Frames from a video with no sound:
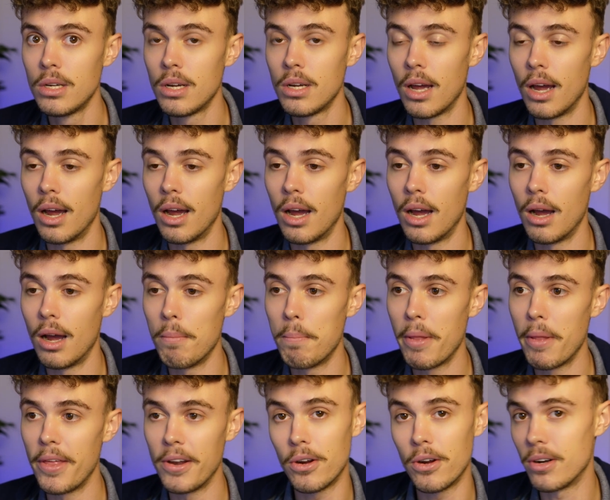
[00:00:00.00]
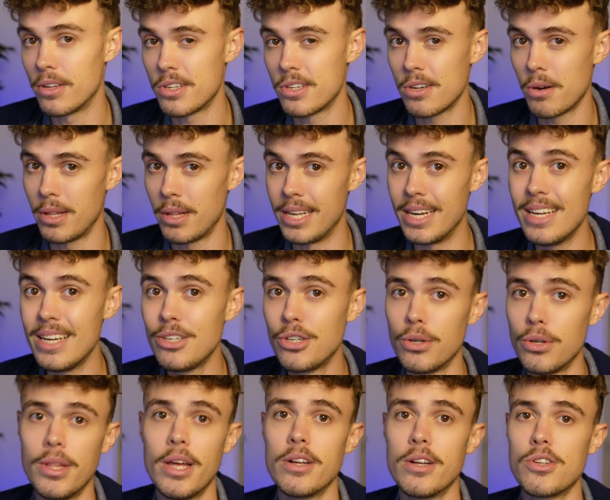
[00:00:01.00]
but they don't necessarily need to.
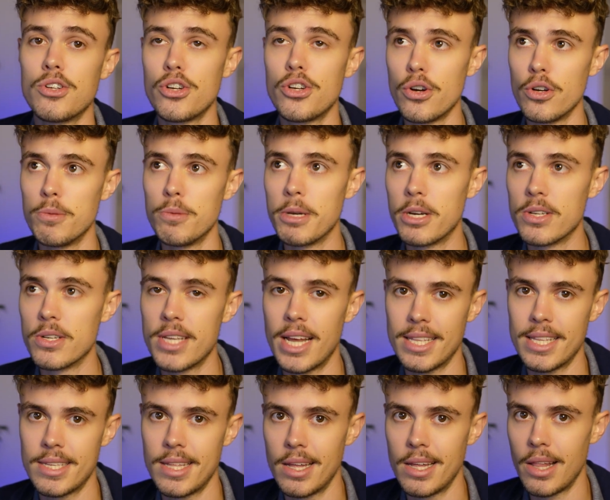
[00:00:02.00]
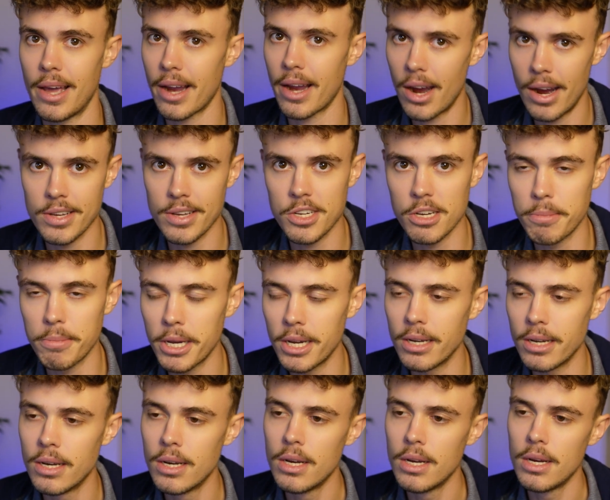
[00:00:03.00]
They just choose because that's their ICP.
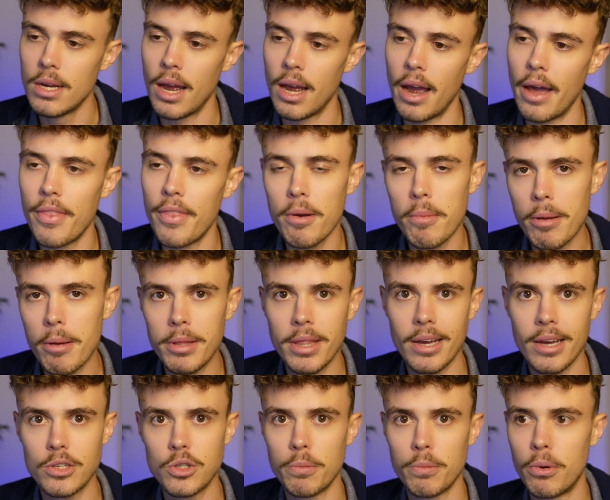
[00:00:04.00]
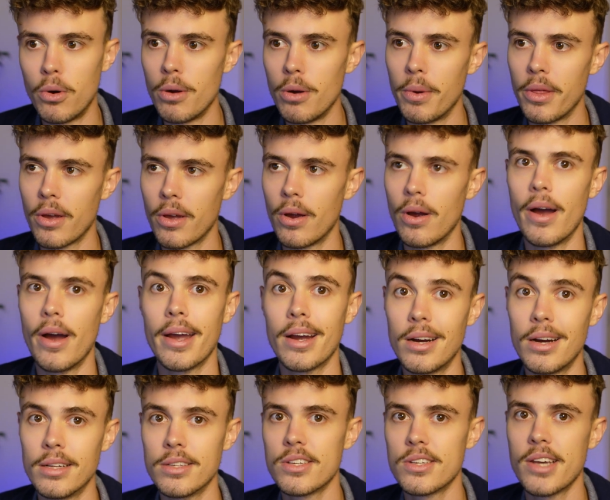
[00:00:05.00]
And then maybe they get to a point where they go, oh, I
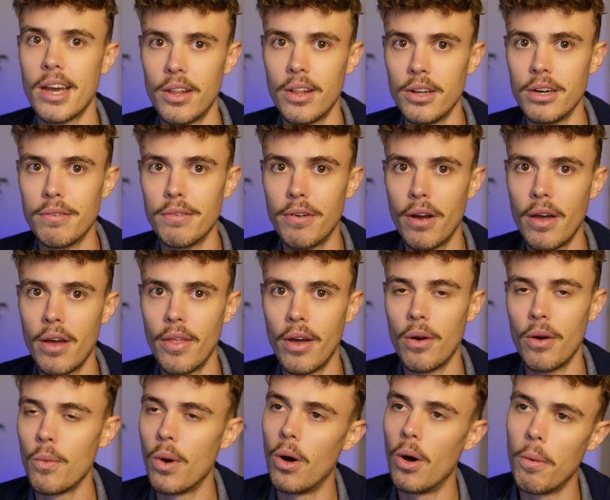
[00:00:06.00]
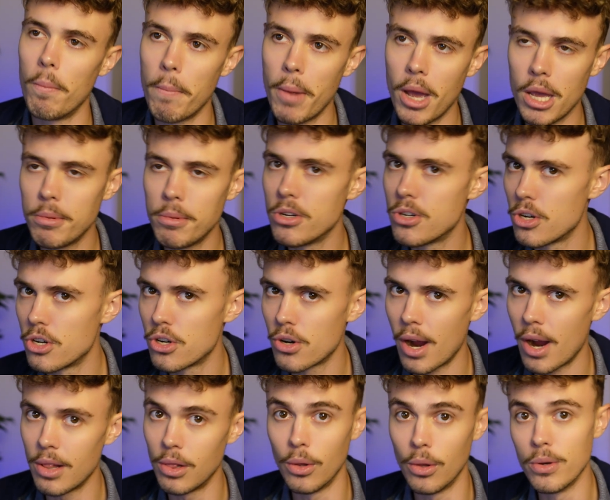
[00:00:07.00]
can't scale any further. Well, maybe you should
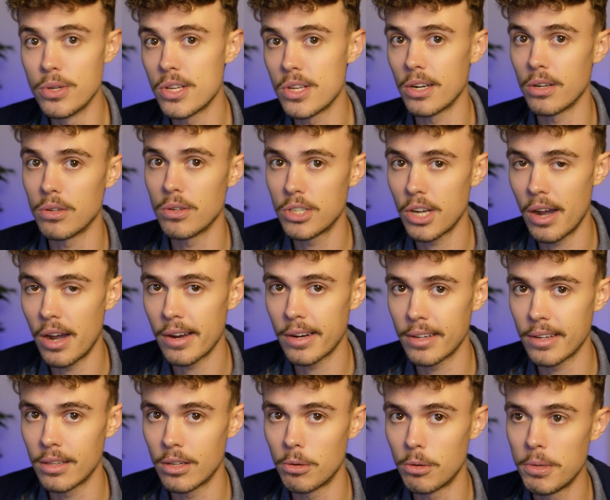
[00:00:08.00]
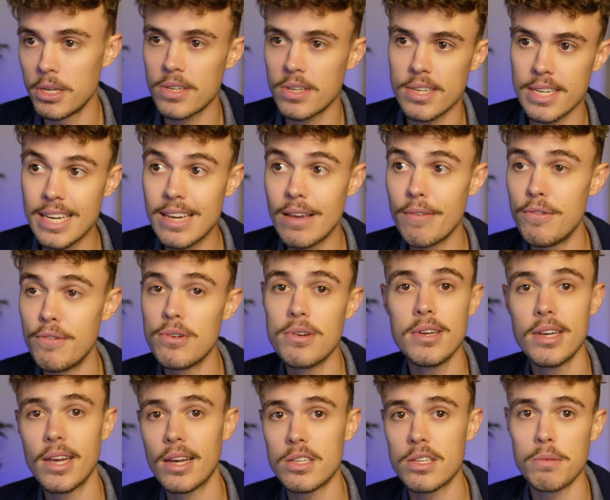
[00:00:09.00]
try loosening your targeting a little bit. See if you can
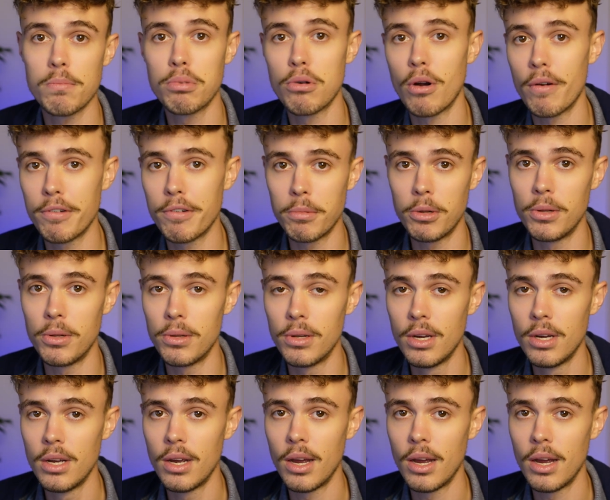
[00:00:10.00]
get some profitable